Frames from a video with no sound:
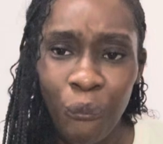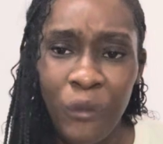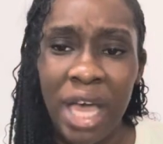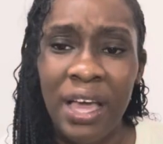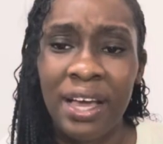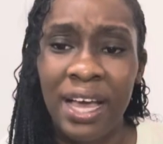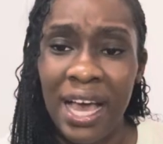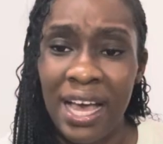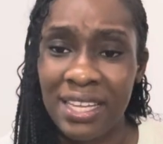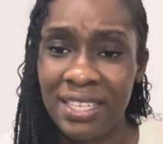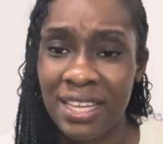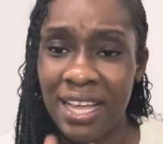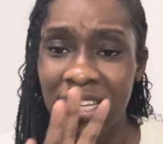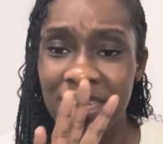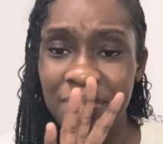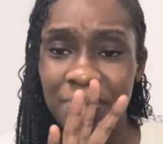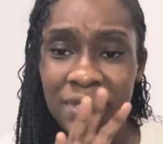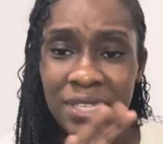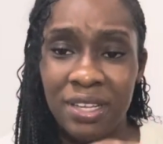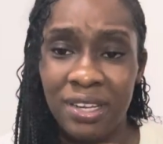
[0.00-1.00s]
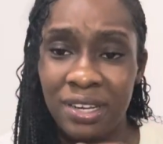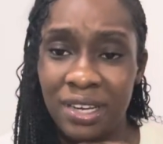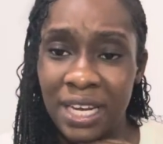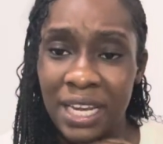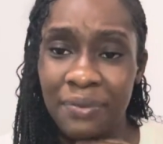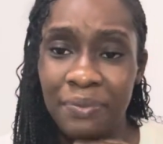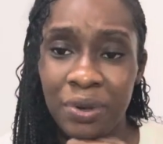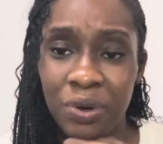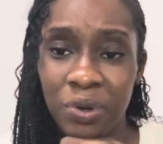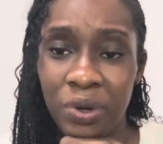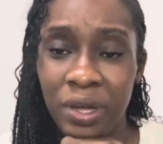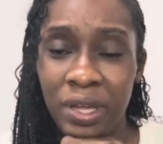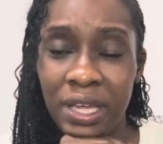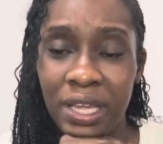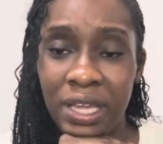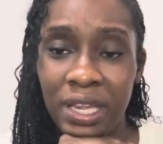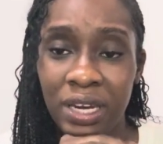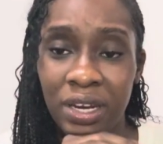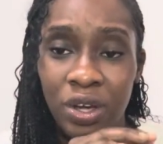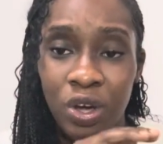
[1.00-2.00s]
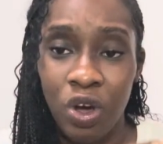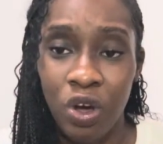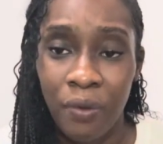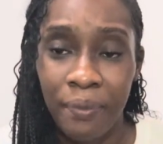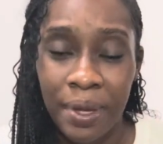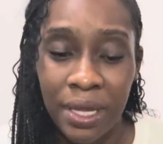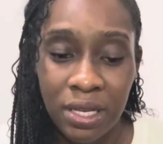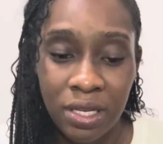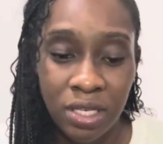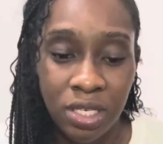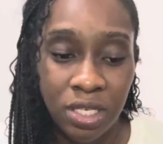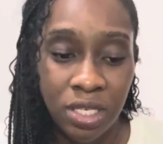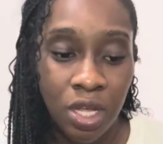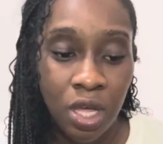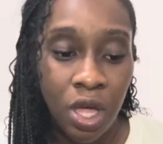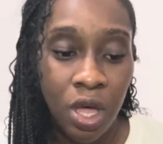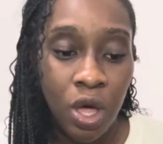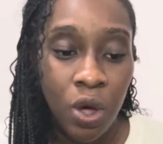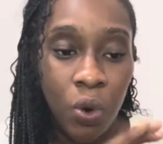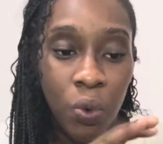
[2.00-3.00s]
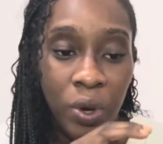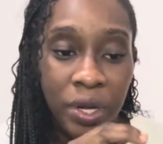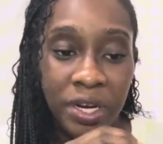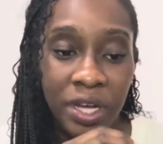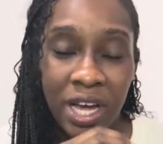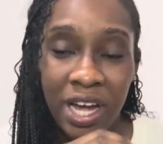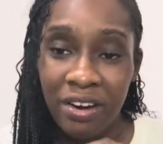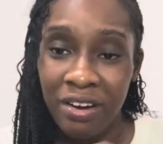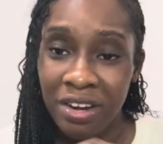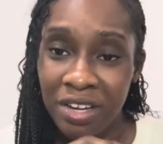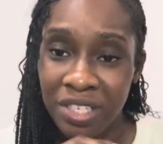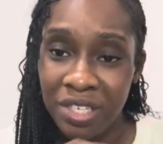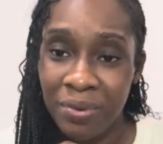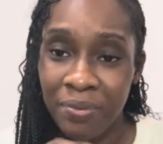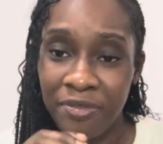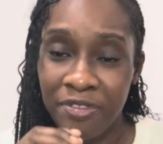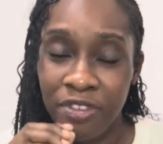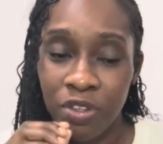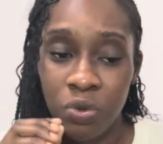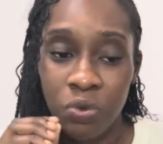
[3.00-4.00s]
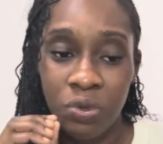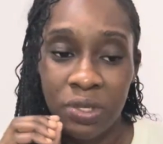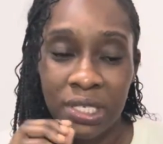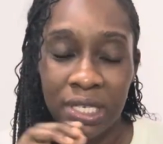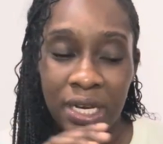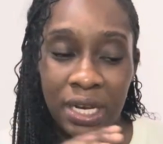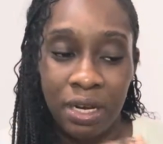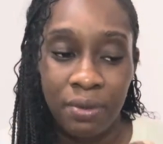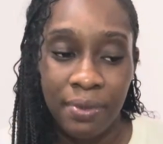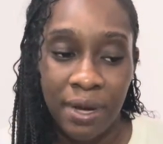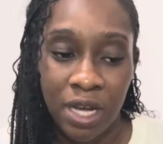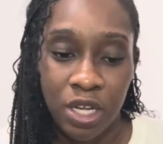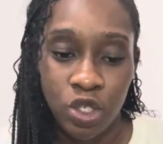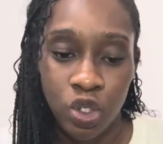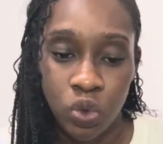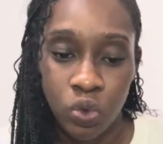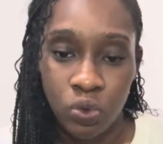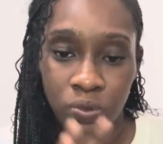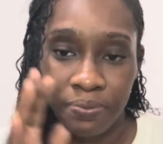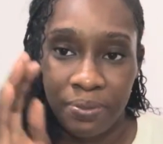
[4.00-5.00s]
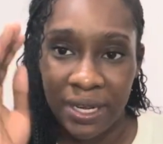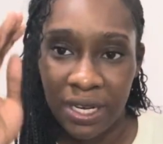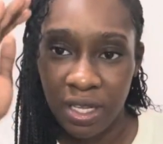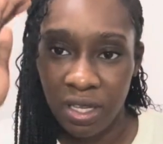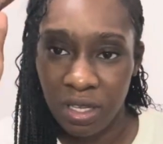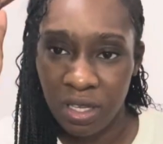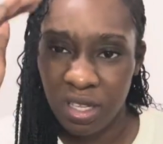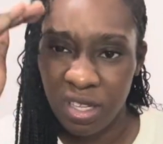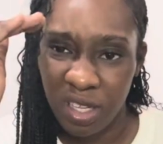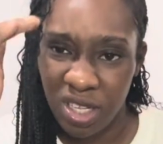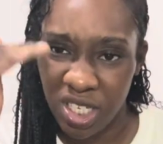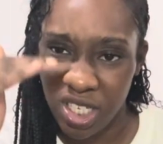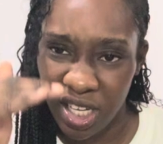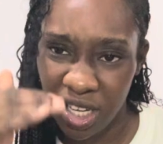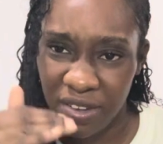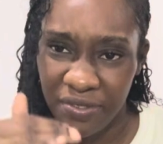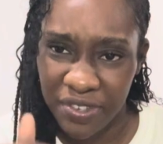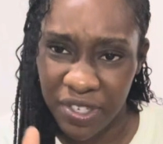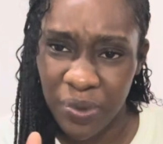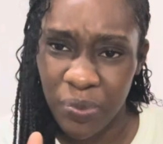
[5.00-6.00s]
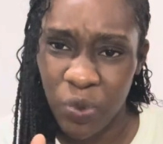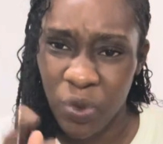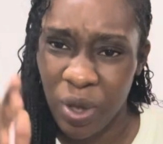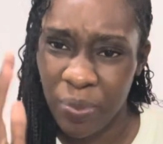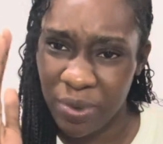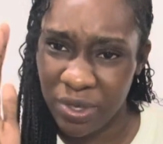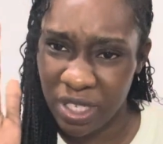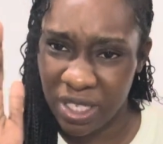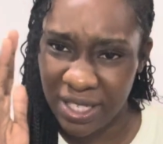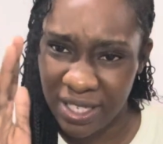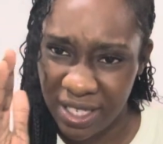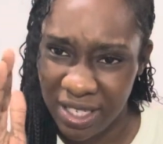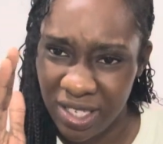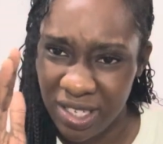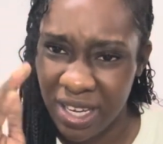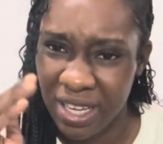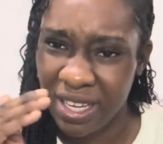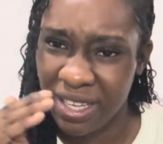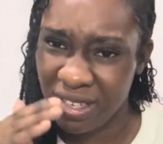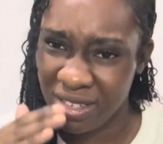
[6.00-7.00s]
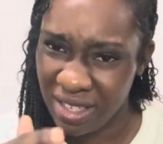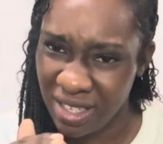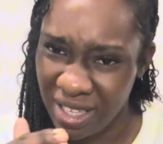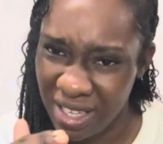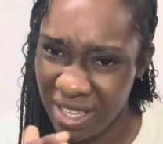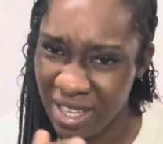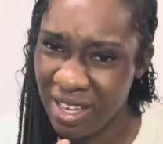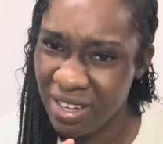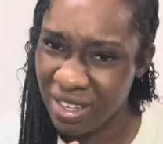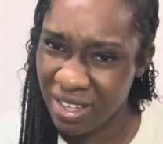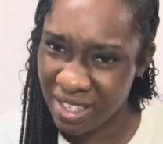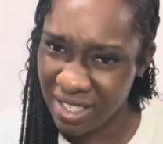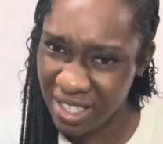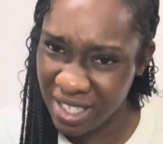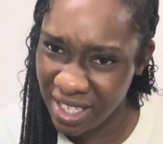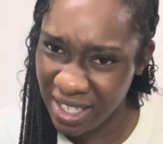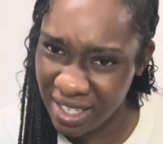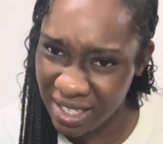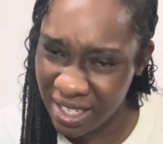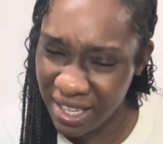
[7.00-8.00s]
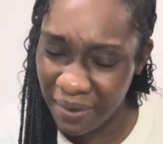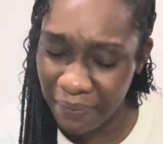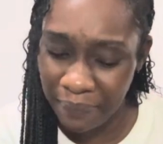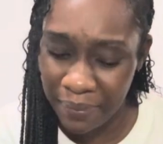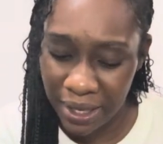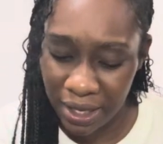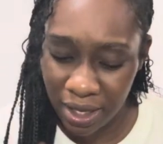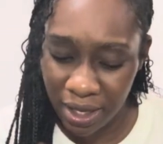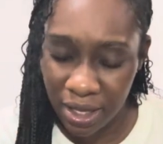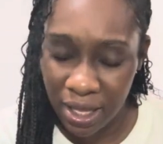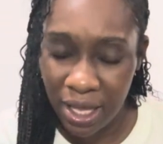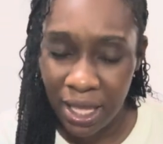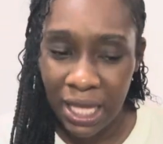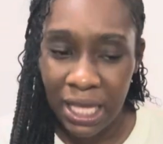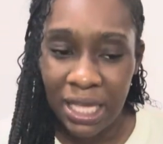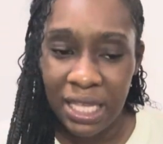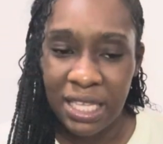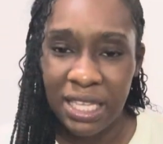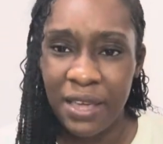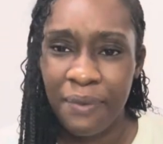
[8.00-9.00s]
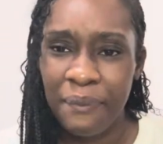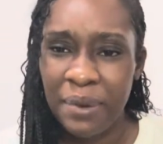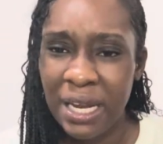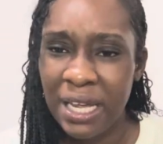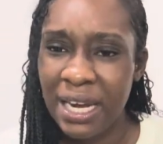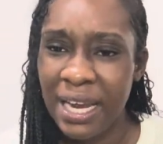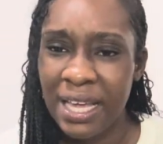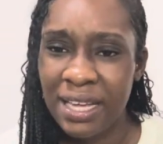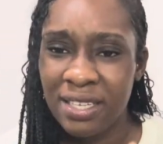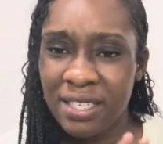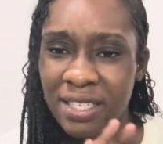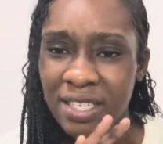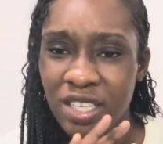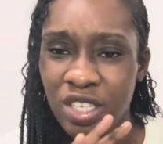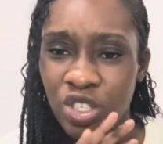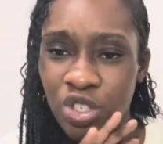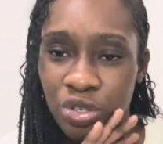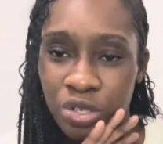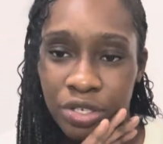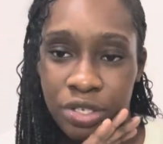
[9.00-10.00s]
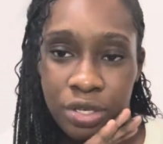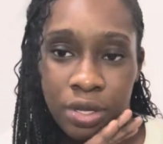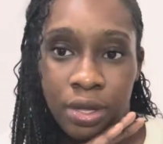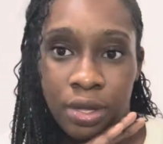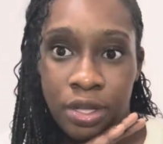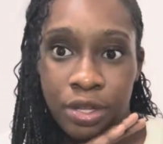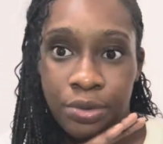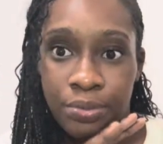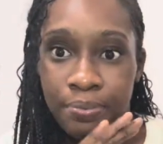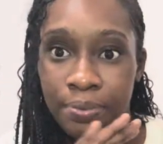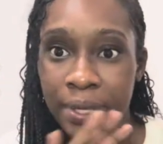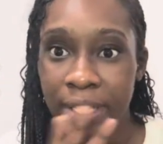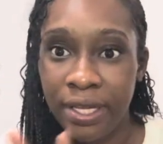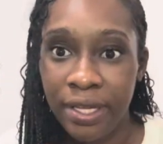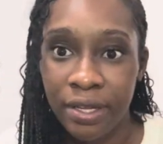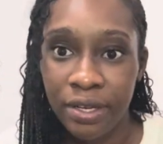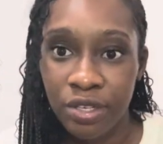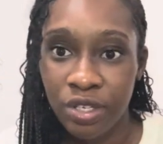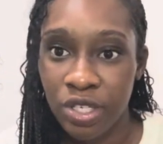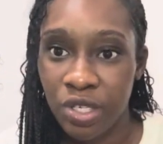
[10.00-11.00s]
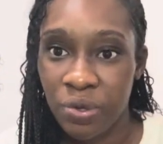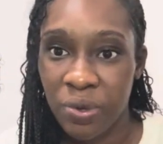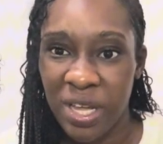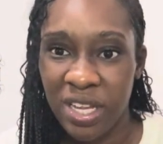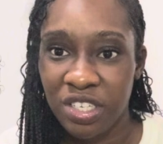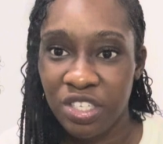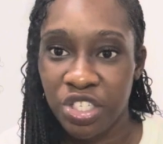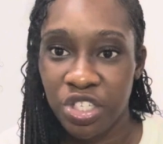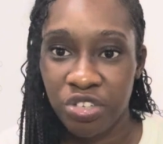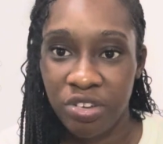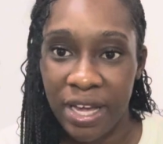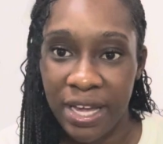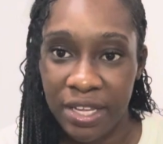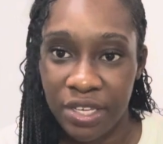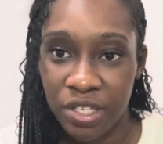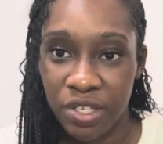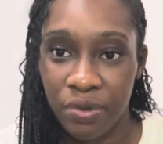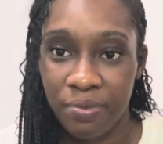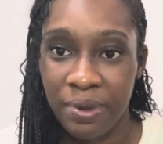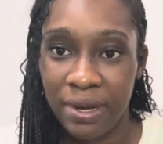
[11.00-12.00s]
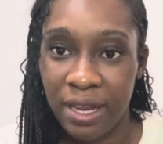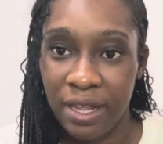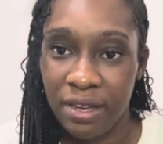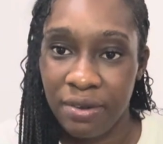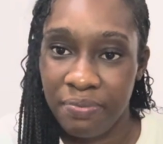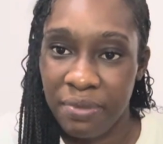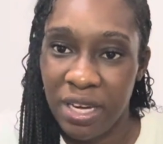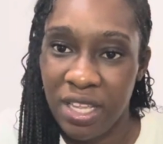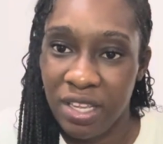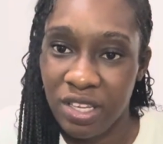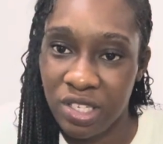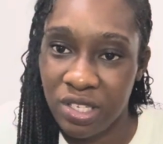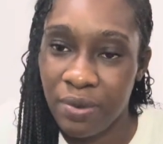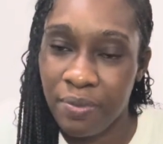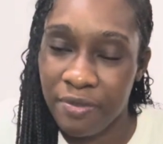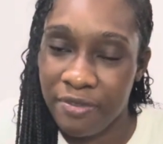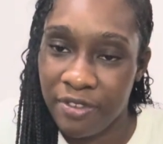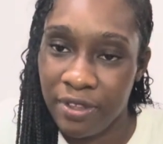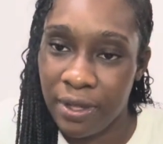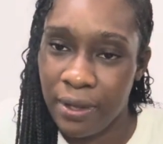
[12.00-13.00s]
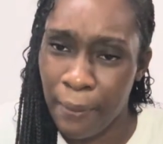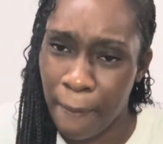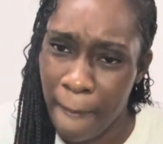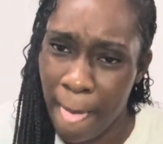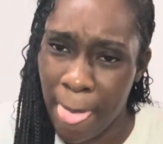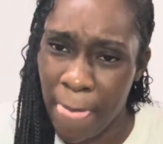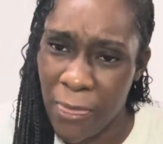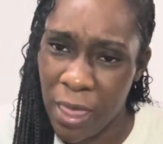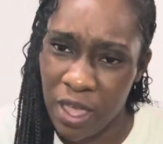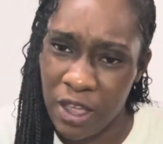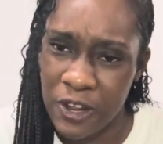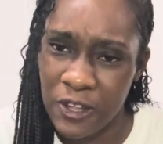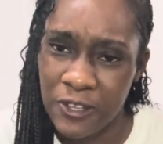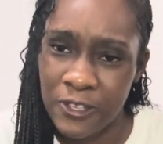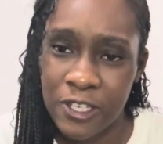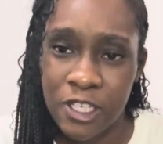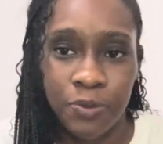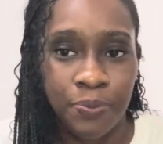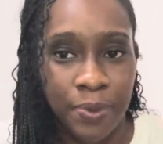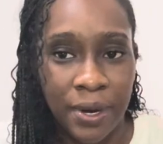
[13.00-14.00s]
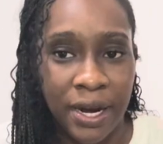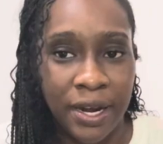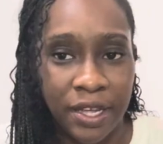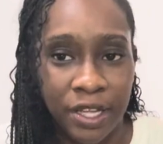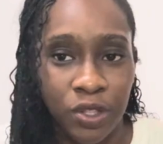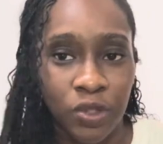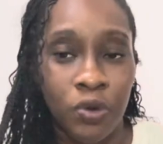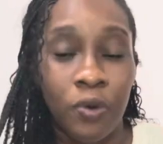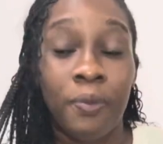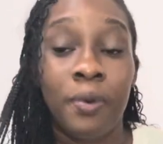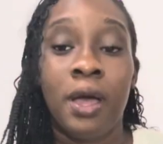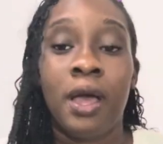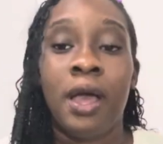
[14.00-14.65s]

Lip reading: Guys, as we said, let me know in the comments what the correct something for use in the bathroom, panny shelf, something where you put a tissue and you look at things them, panny. Yeah, me not like see it just plain so and dry, so me need something for, you know, spark it up.